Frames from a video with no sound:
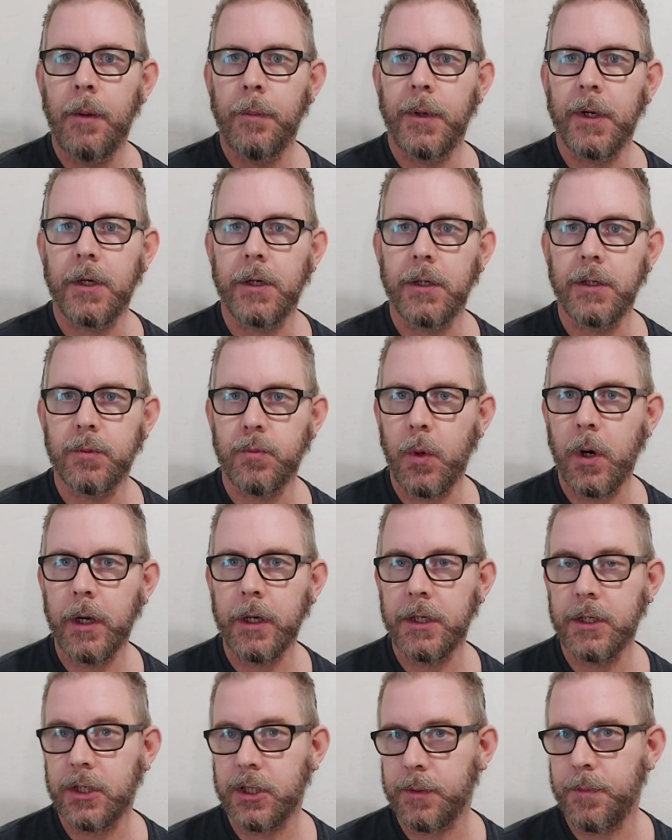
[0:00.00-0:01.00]
because one,
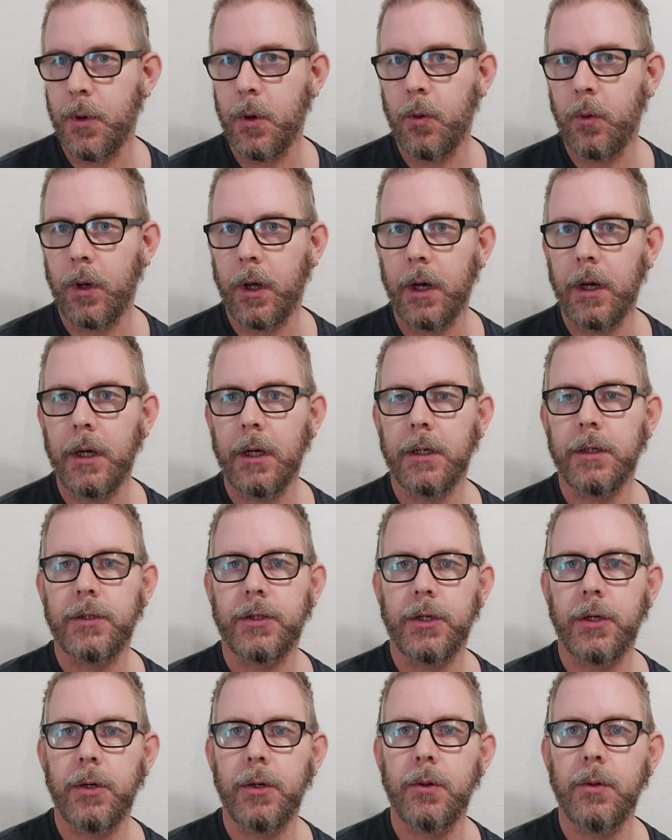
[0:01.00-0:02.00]
it's smaller, and
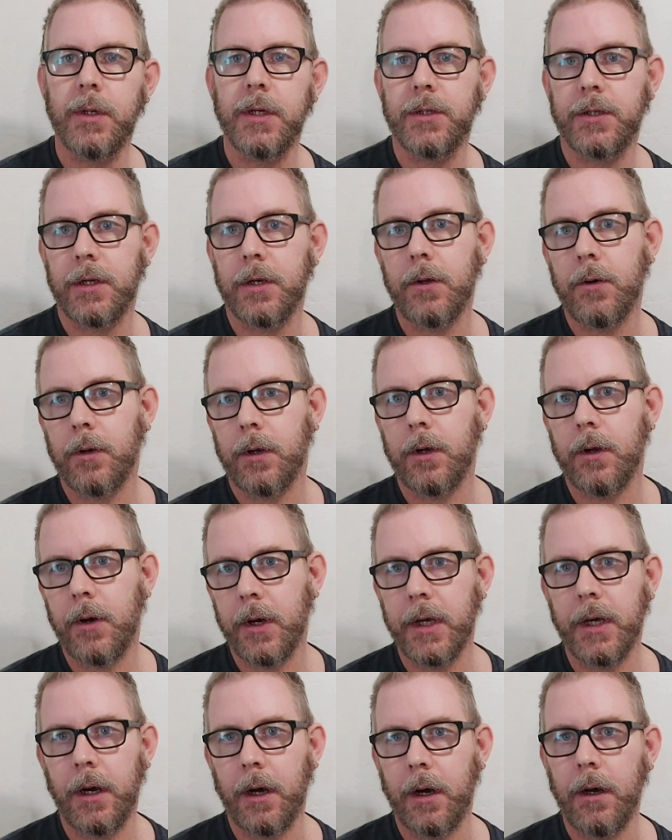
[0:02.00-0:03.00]
two, it's a lot
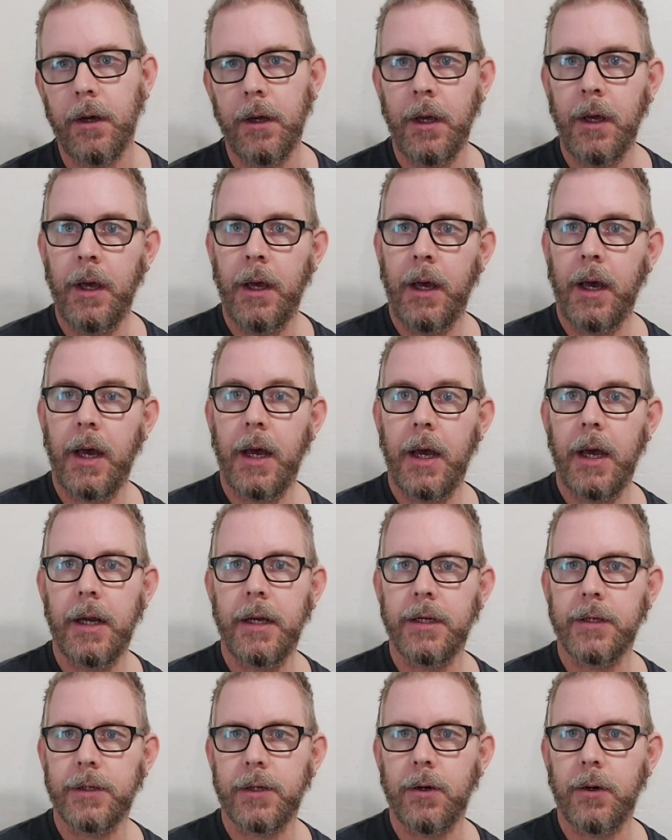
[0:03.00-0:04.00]
lighter, and
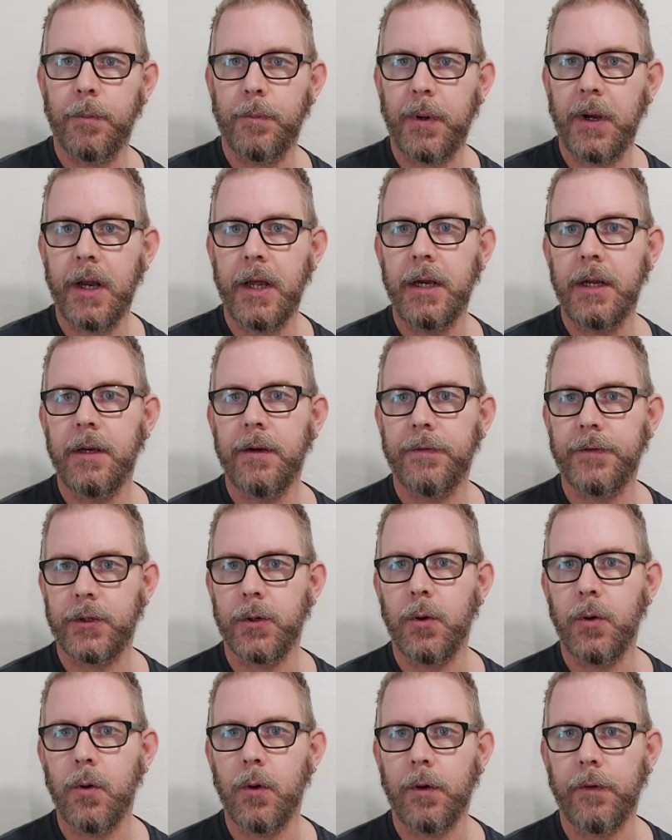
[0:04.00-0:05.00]
it's got plenty of
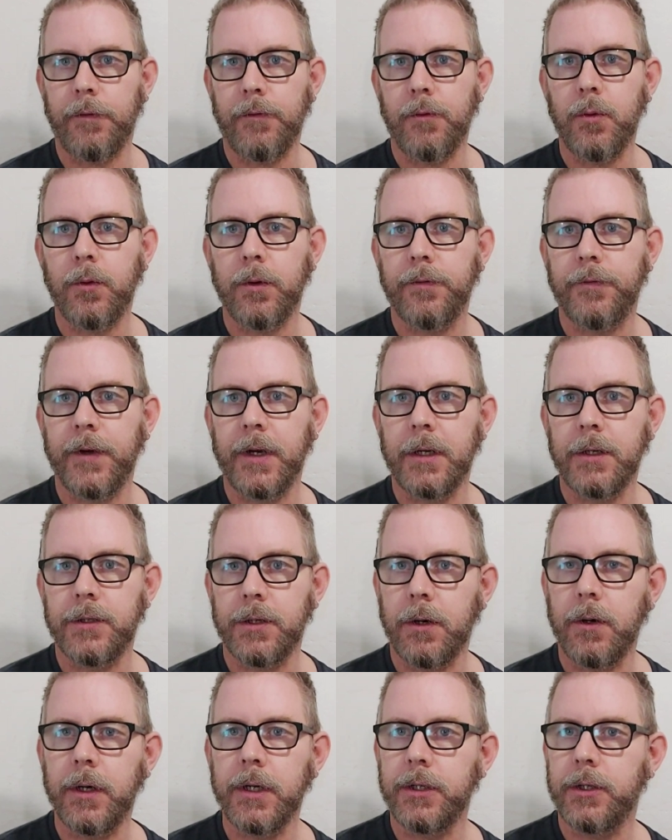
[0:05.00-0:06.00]
torque for all the things
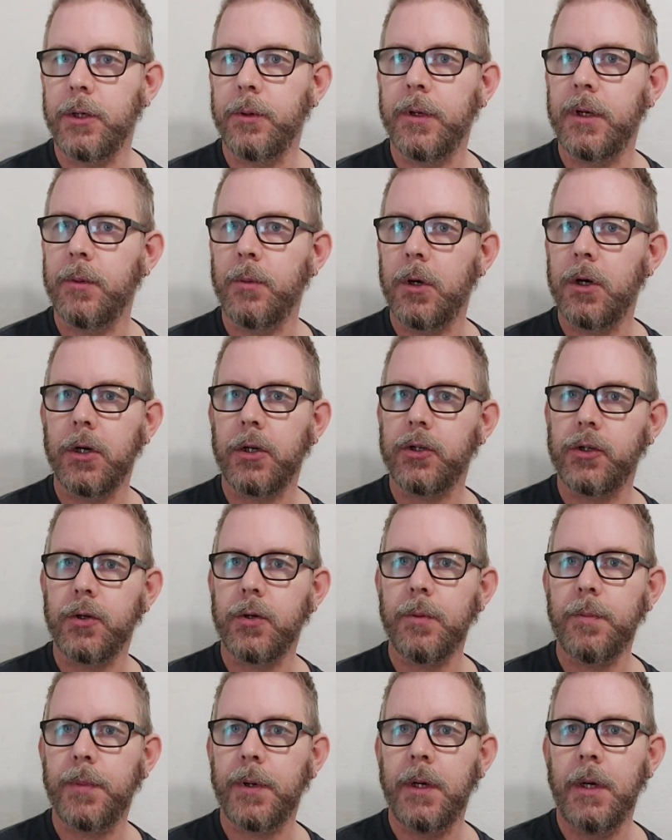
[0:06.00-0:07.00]
that I do in the
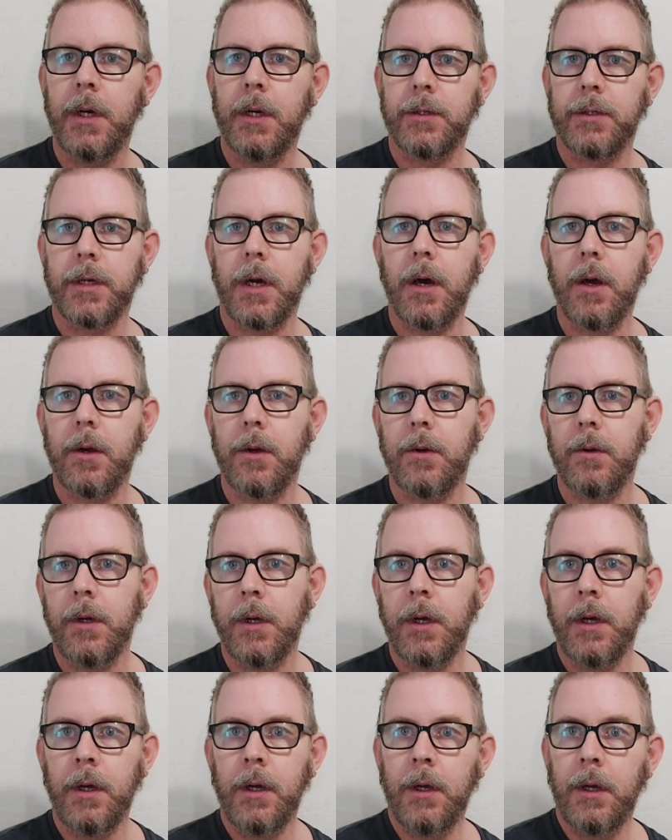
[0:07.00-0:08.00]
workshop. So
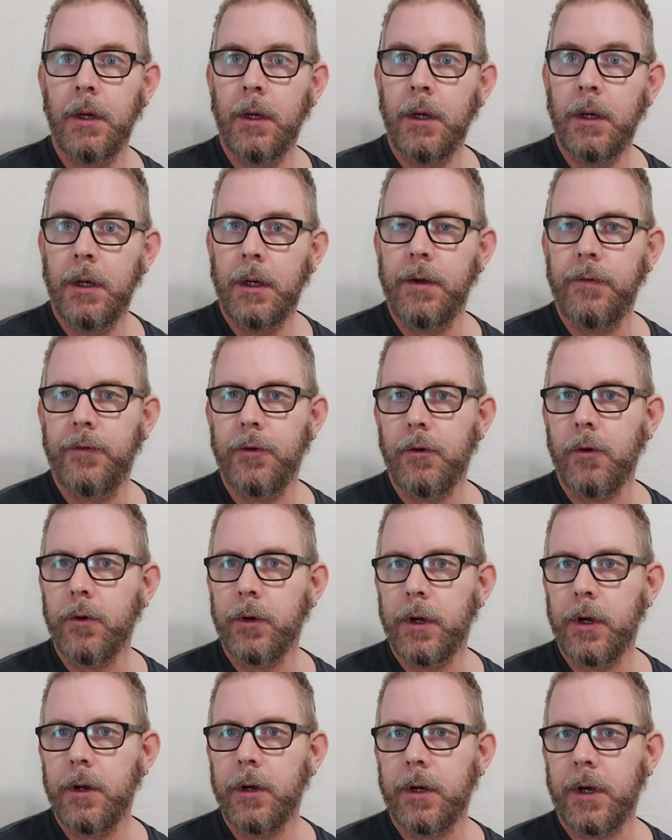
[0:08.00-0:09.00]
if you're on
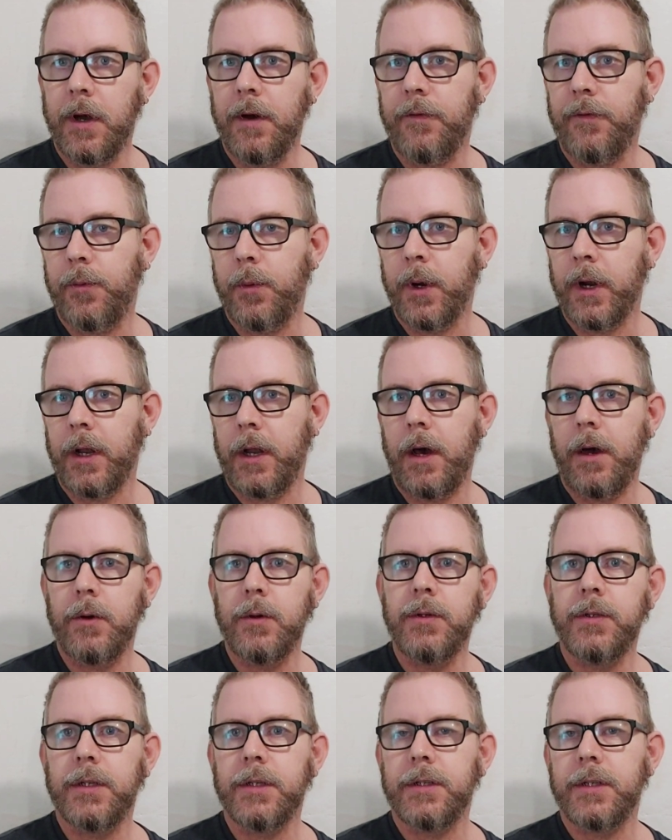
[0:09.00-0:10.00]
the lookout for one of
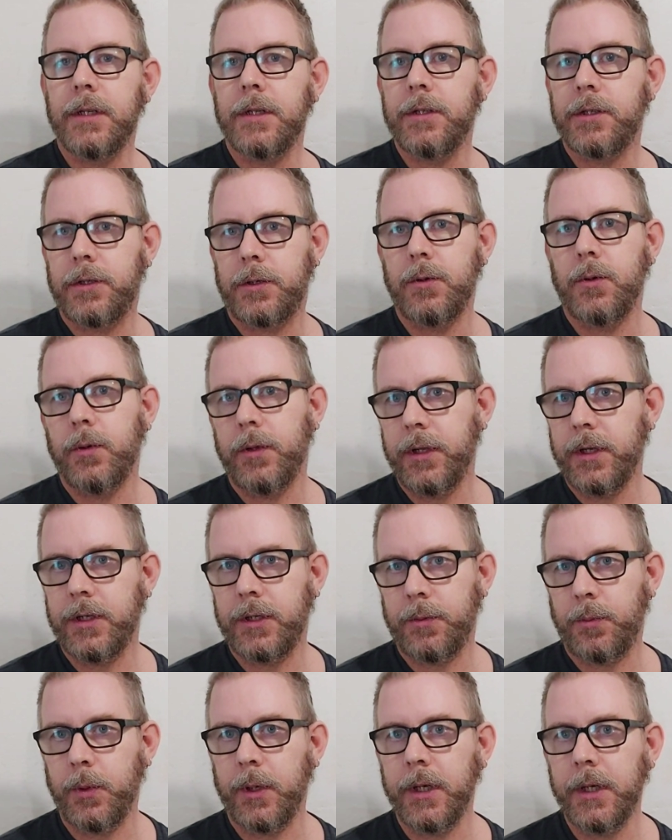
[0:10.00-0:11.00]
those, it's in store
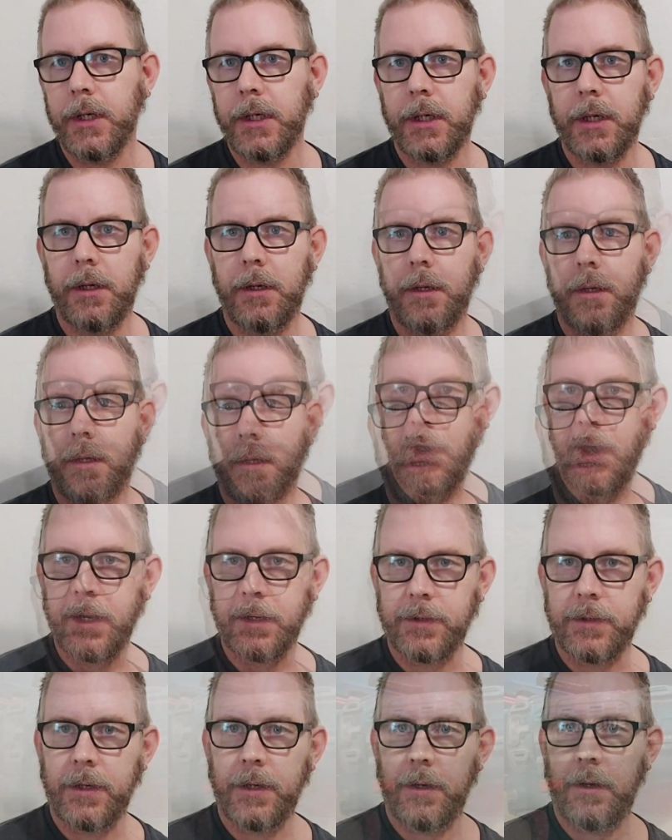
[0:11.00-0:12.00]
this week. In
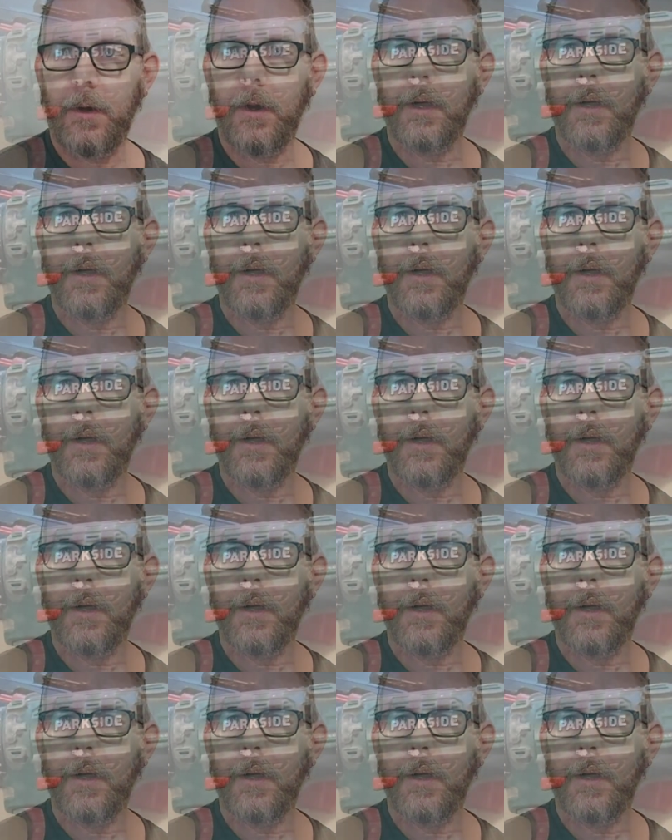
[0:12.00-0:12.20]
fact, I